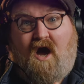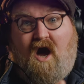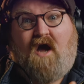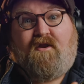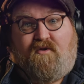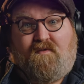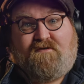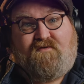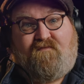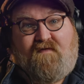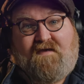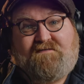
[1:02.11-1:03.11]
audio
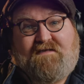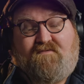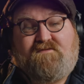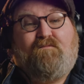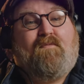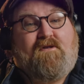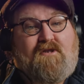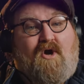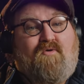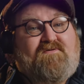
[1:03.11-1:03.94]
interface that was below